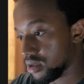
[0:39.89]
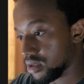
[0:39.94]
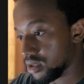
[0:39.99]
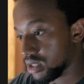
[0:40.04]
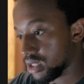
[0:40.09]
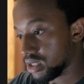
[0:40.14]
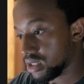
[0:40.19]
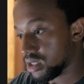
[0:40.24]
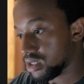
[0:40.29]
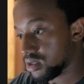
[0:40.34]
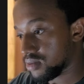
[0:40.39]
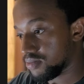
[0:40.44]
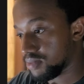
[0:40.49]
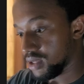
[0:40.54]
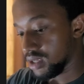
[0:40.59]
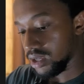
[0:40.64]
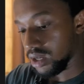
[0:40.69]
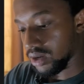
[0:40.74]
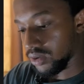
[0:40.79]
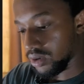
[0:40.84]
Let this
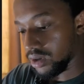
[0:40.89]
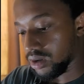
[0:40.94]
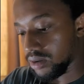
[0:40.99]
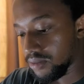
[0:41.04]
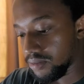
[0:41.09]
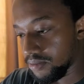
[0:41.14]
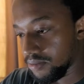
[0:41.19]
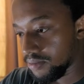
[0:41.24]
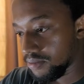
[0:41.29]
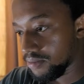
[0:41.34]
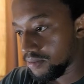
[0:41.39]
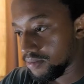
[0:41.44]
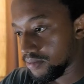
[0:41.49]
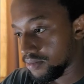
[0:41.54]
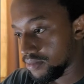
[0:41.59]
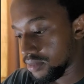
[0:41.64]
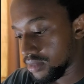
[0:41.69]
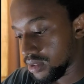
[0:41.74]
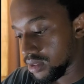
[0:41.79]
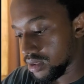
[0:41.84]
be our
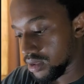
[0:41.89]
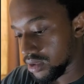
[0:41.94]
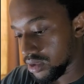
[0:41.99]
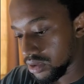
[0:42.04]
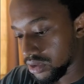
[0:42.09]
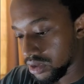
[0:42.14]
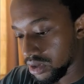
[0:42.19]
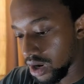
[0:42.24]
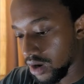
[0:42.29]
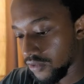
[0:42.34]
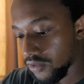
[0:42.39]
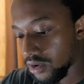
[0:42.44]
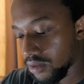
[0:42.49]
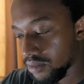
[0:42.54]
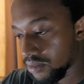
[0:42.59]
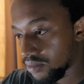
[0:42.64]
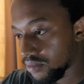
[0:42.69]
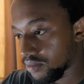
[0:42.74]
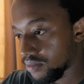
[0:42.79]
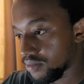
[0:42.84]

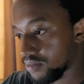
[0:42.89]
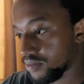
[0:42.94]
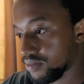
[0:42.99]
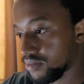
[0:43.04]
Terraform